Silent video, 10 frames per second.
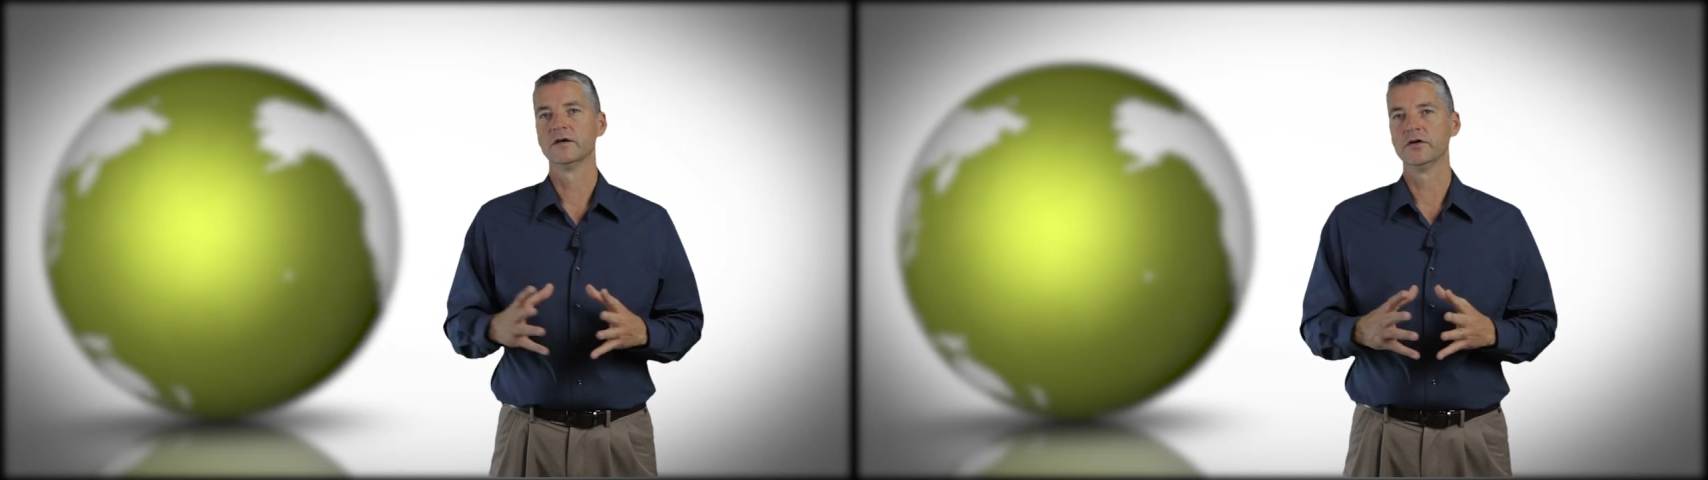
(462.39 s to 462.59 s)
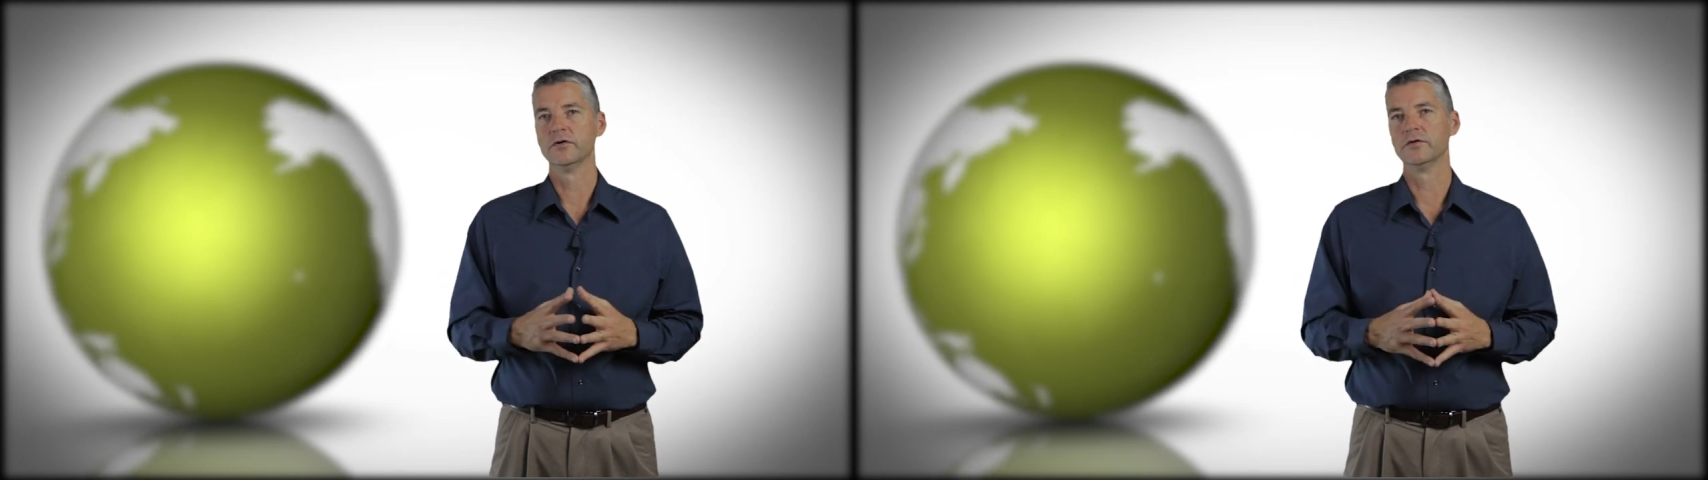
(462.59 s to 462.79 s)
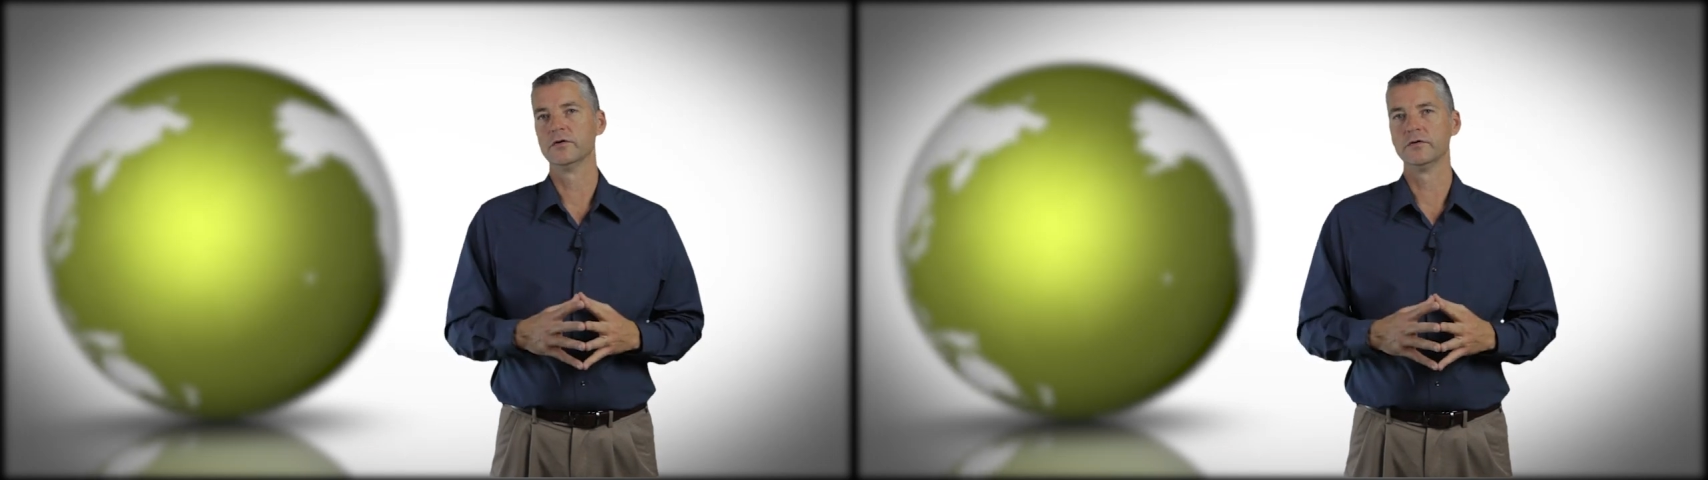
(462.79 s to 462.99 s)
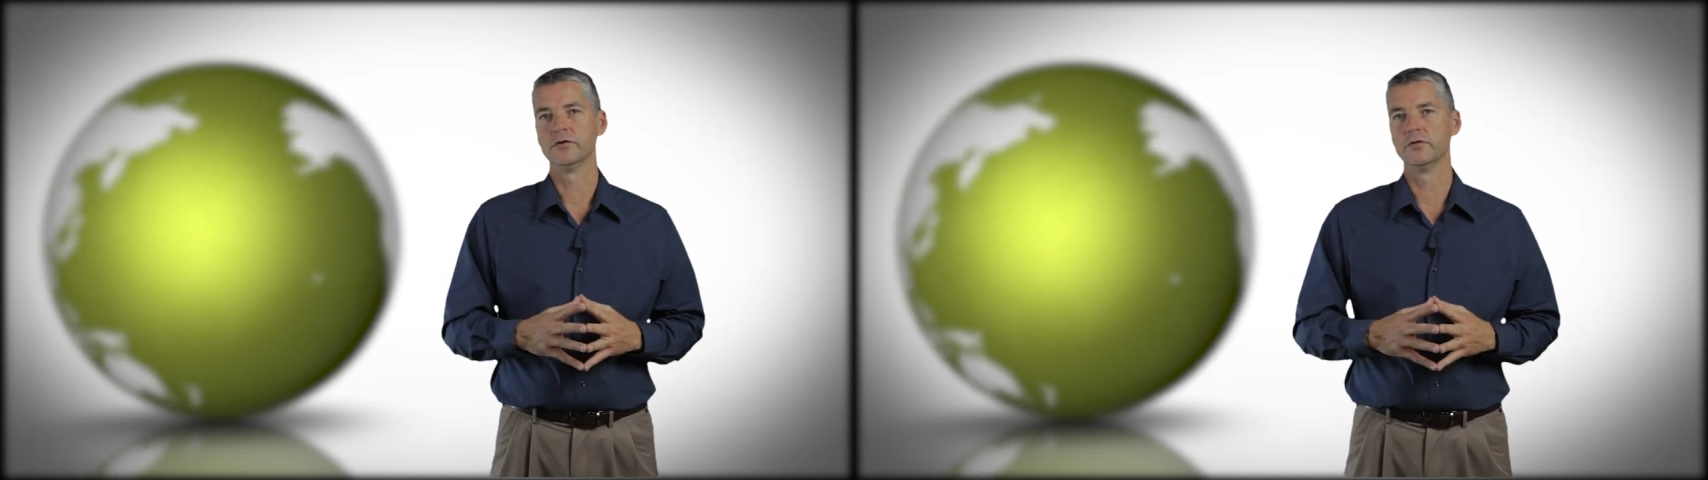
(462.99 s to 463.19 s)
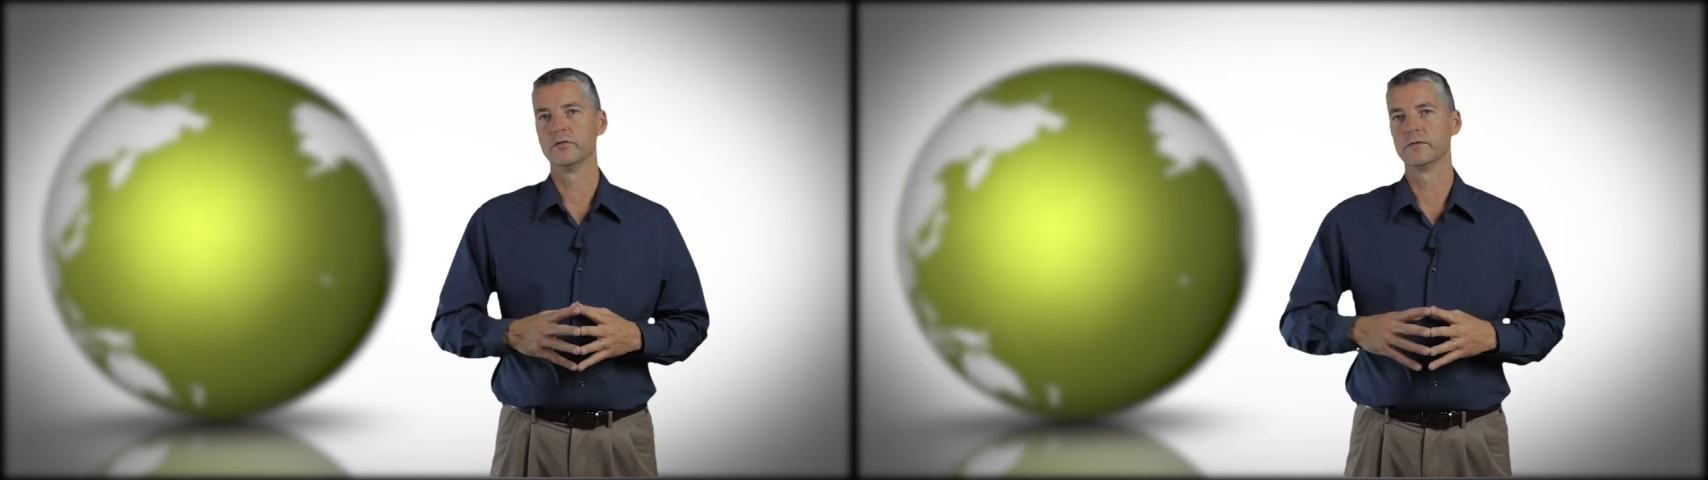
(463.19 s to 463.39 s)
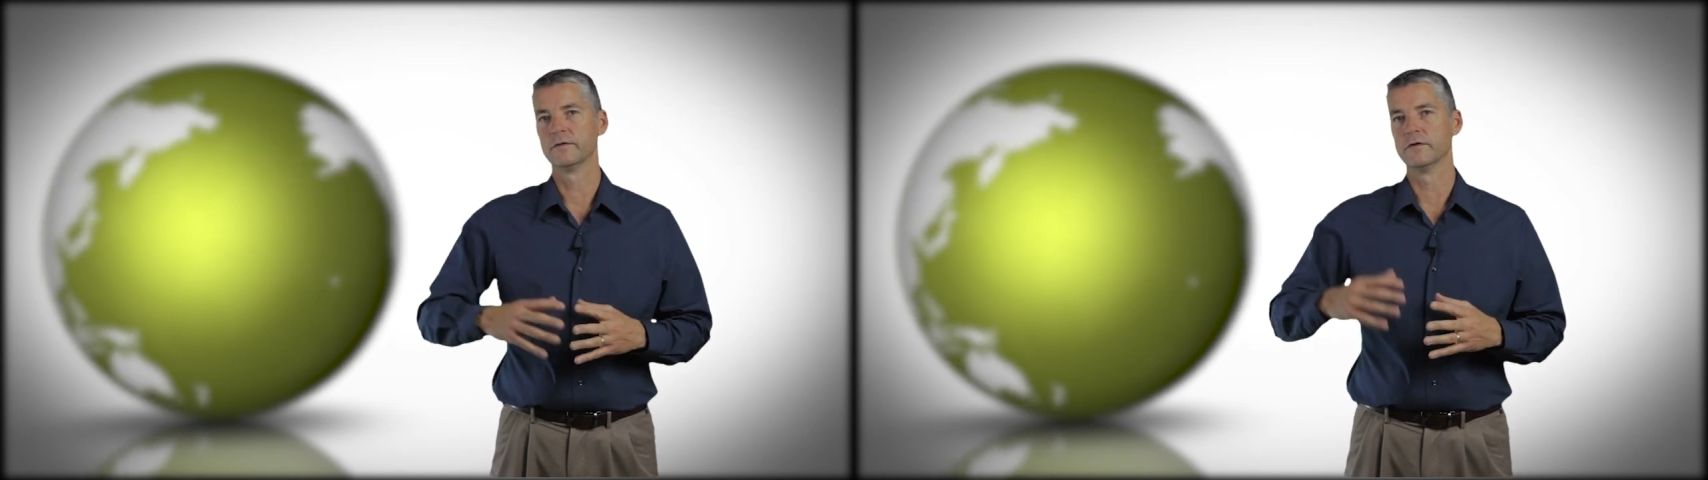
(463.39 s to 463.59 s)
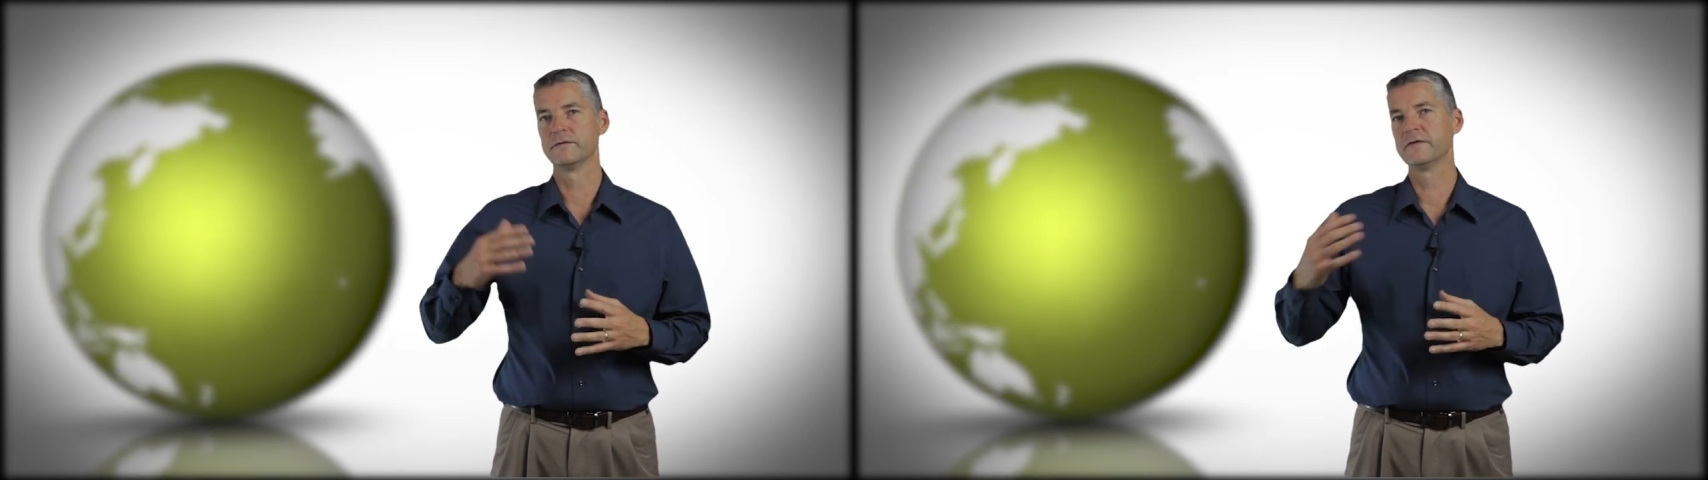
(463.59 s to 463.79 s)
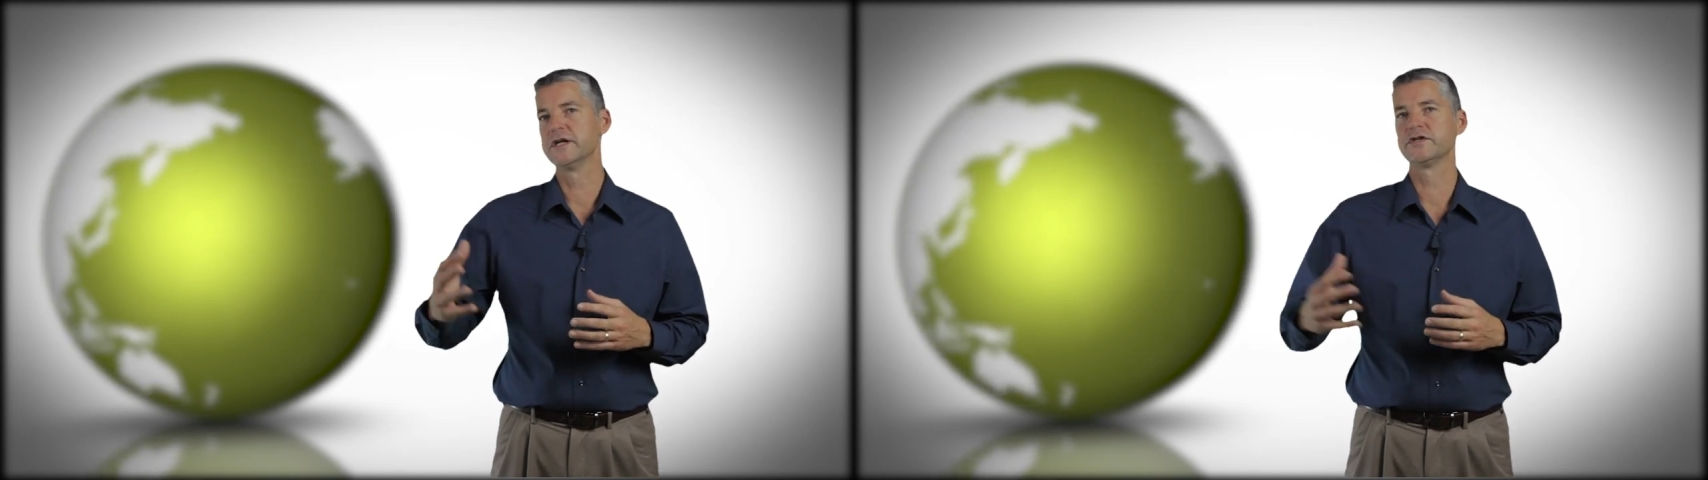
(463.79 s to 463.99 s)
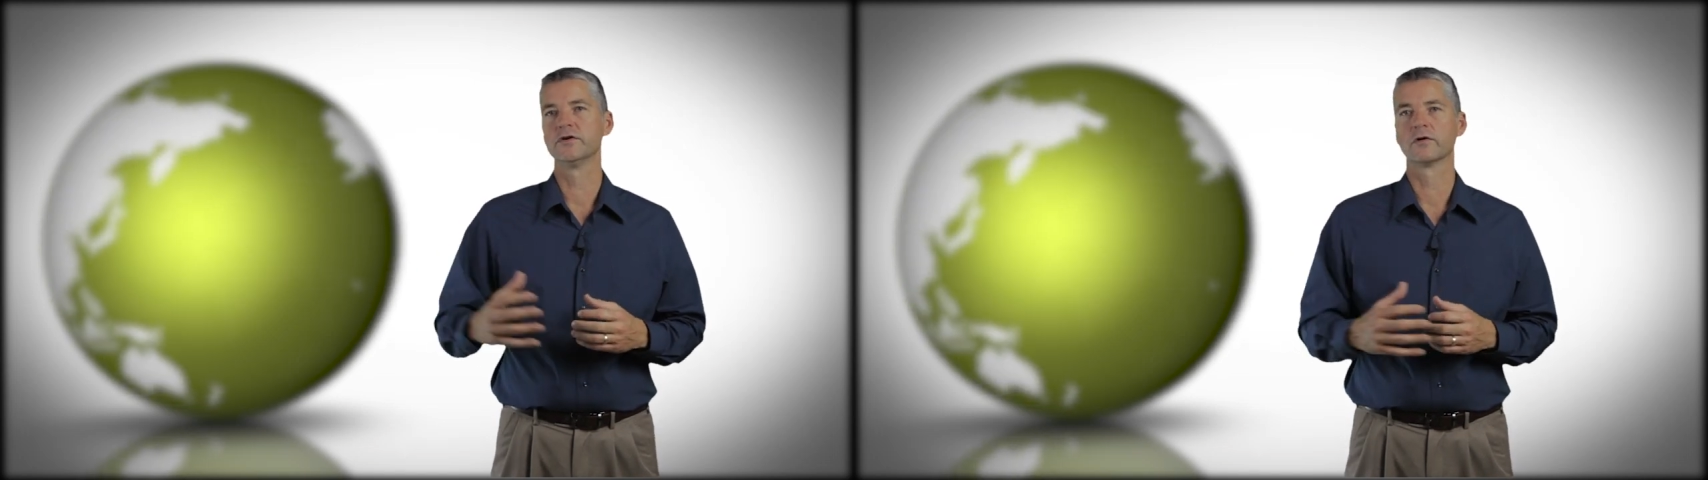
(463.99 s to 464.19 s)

you finish your